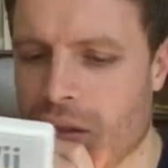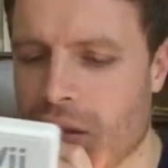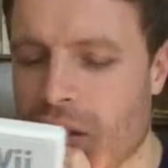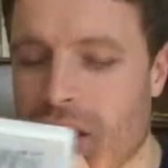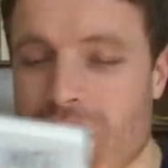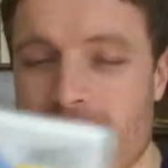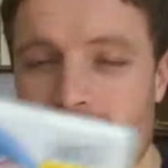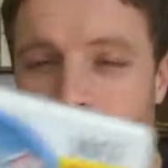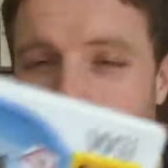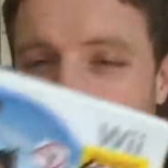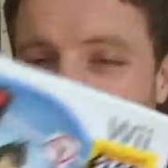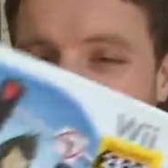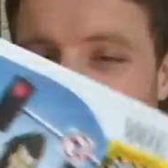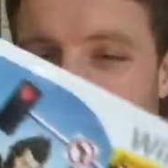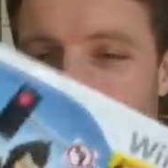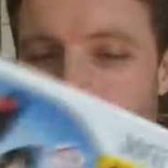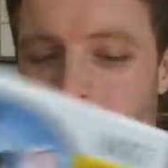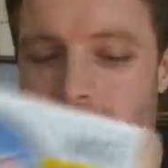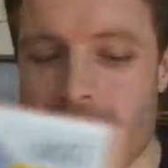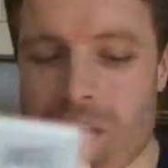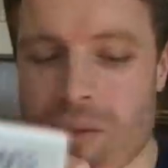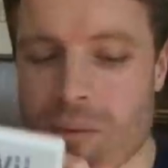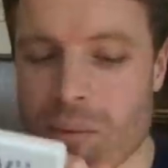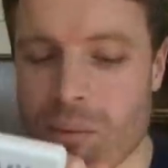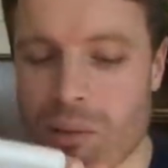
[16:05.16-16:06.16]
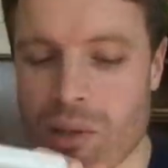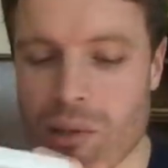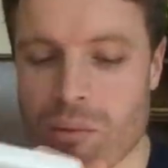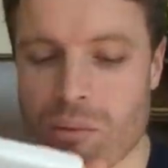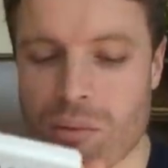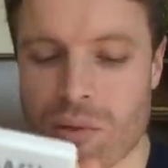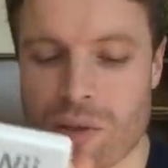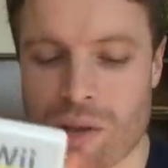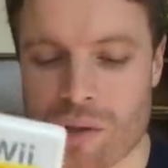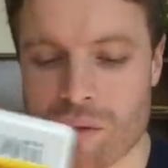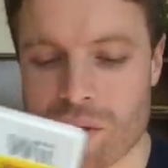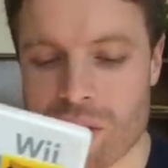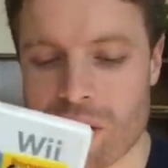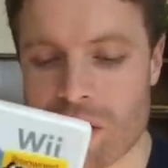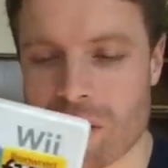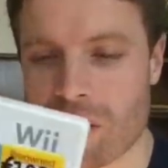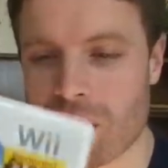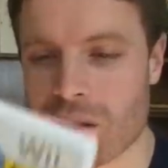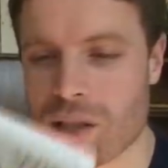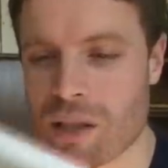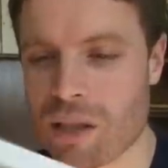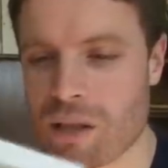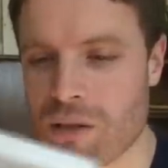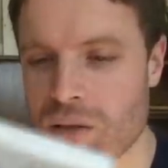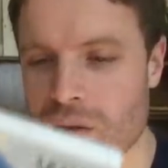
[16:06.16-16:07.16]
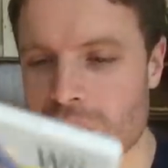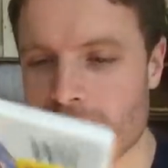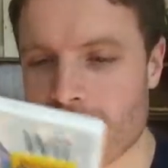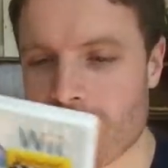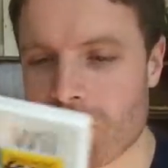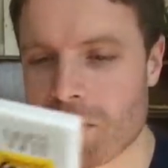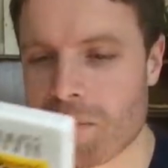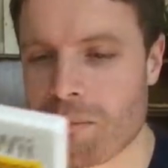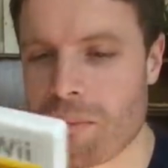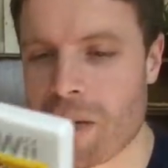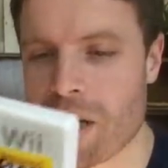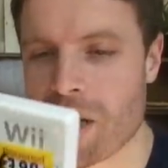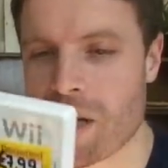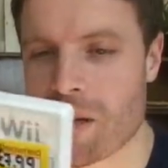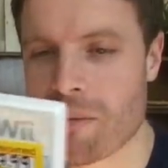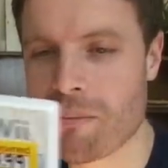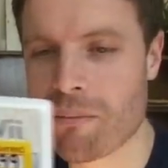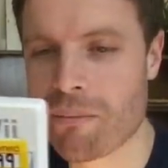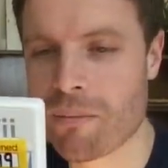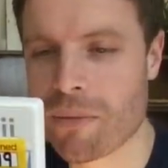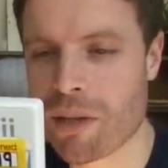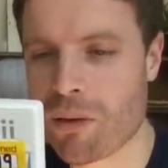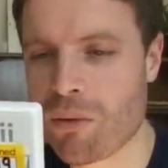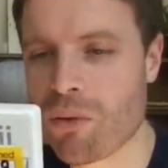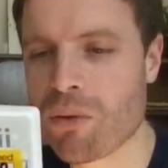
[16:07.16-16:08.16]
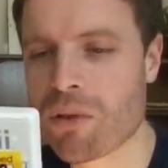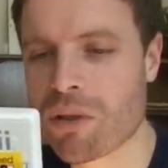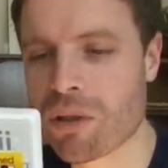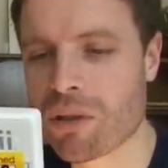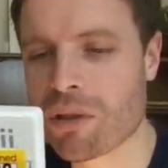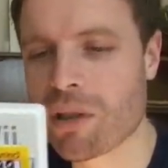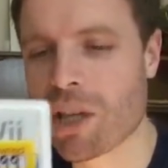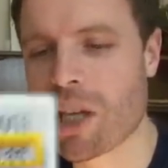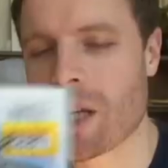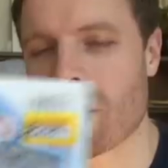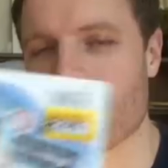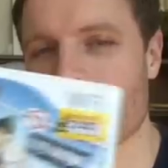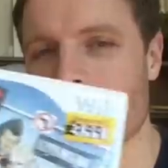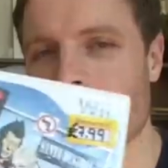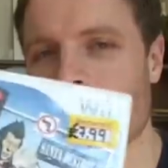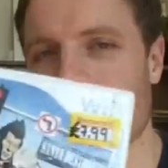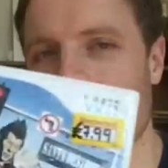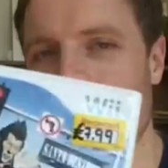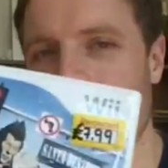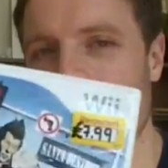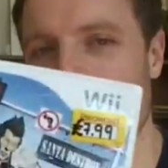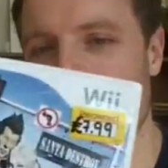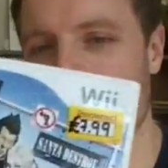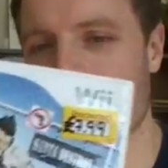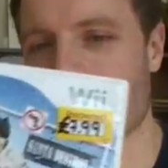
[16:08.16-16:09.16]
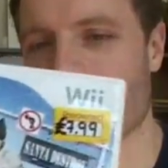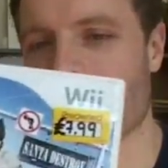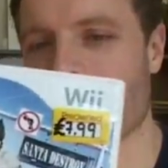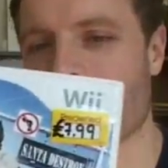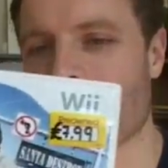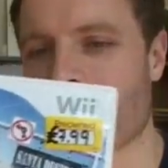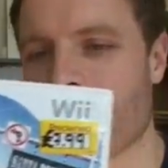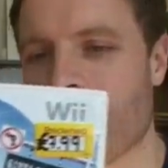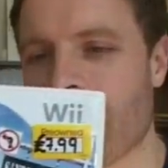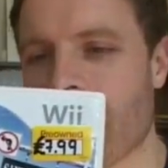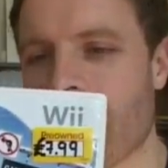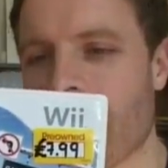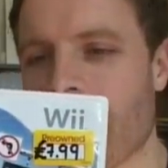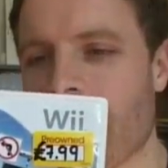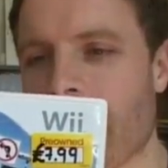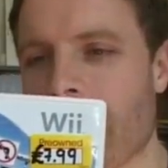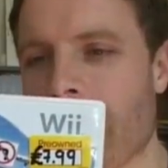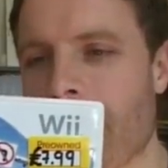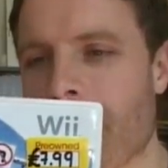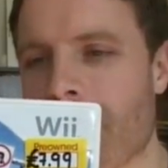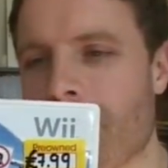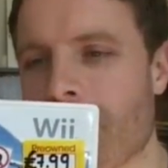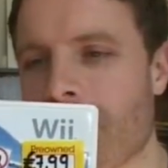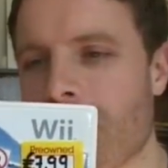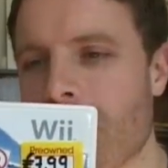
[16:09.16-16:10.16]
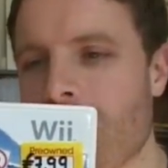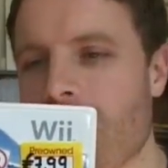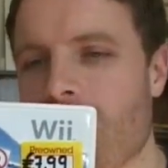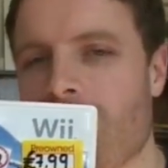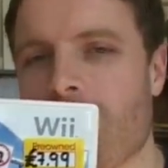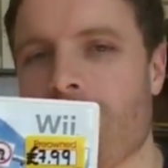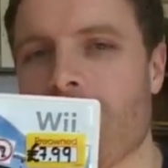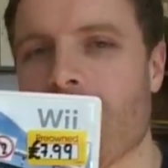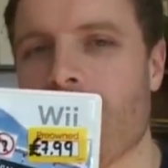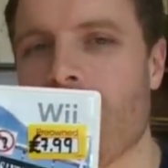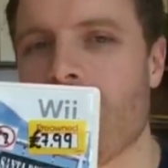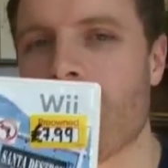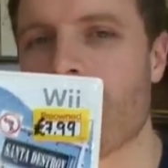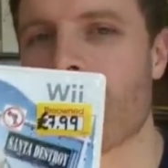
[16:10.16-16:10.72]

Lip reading: But these are all games that everybody will know. They're not they're all good games, but they're not sort of, you know,